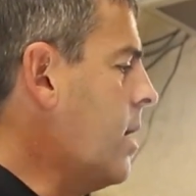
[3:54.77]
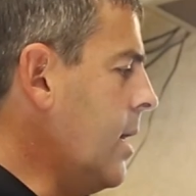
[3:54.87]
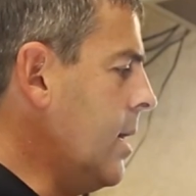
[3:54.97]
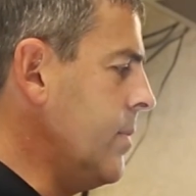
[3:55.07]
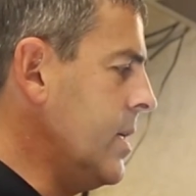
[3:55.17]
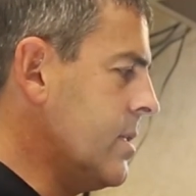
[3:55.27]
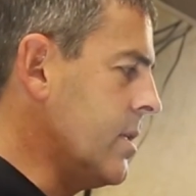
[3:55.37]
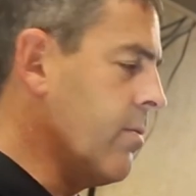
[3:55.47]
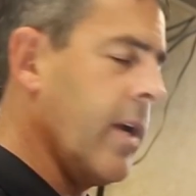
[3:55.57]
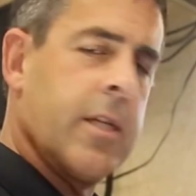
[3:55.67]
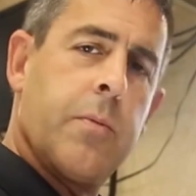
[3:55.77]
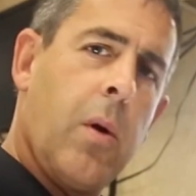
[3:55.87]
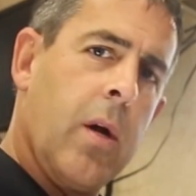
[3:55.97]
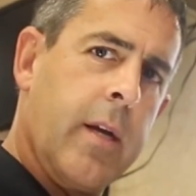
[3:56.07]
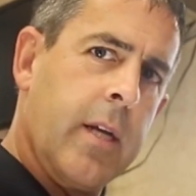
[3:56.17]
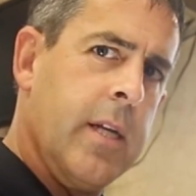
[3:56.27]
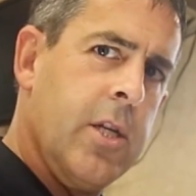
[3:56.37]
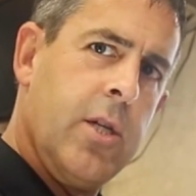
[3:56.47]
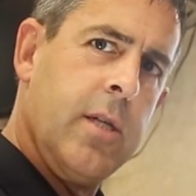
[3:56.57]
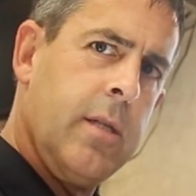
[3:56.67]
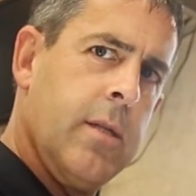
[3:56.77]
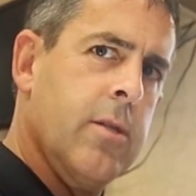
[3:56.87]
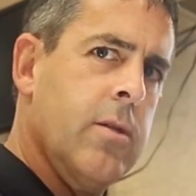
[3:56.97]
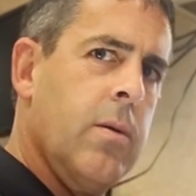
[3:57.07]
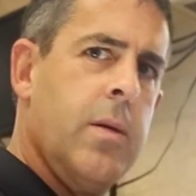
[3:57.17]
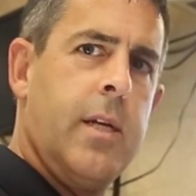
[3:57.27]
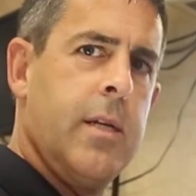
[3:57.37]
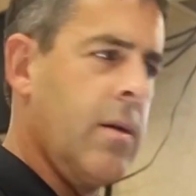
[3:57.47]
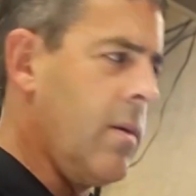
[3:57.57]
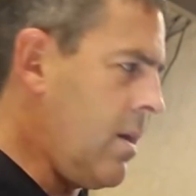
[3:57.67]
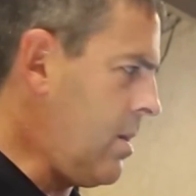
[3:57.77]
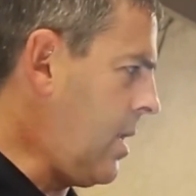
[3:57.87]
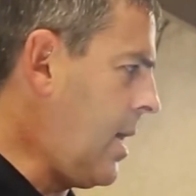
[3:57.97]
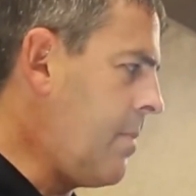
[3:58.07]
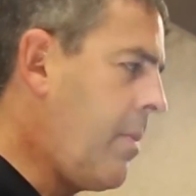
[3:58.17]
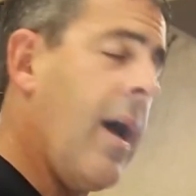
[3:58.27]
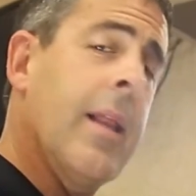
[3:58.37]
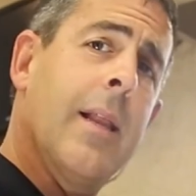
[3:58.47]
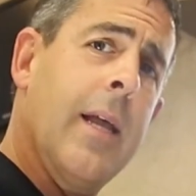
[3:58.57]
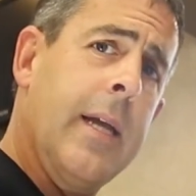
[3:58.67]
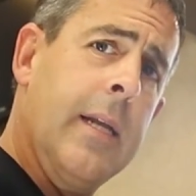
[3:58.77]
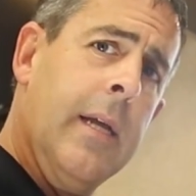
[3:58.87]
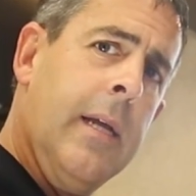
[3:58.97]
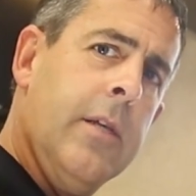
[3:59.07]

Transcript: It's a direct spark ignition. There's no need to go out and light a pilot light.